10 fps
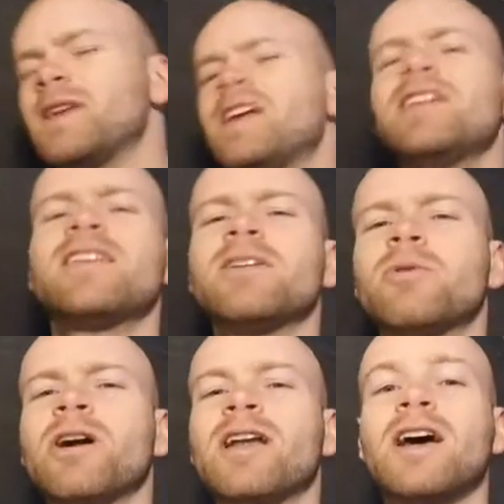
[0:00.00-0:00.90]
me anything you
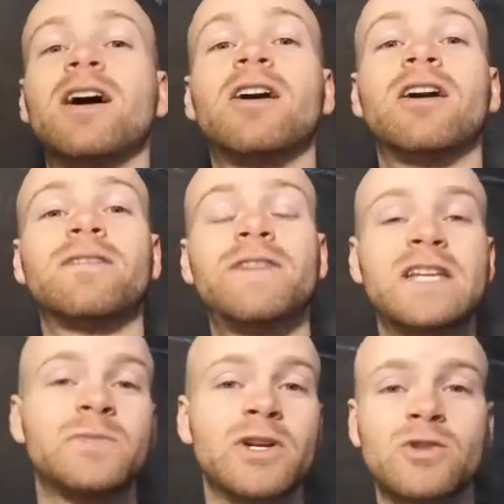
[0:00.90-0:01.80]
want on
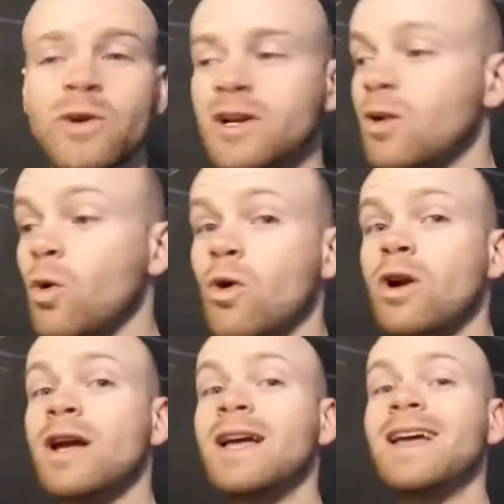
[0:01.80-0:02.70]
Facebook, Twitter,
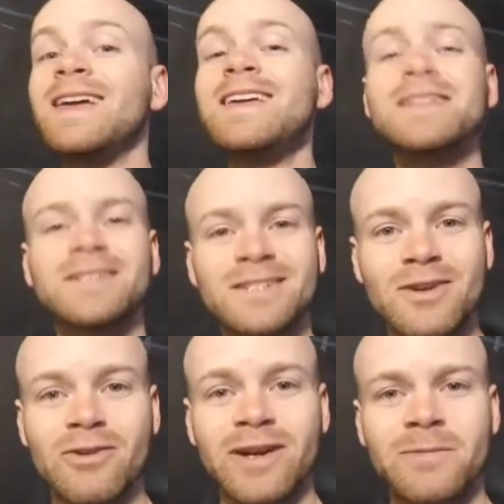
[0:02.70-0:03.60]
or
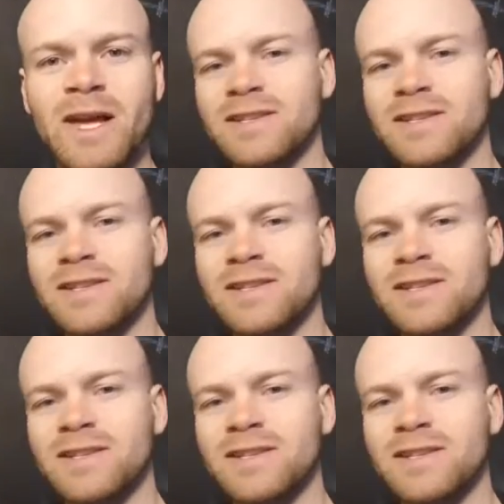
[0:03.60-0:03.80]
Instagram.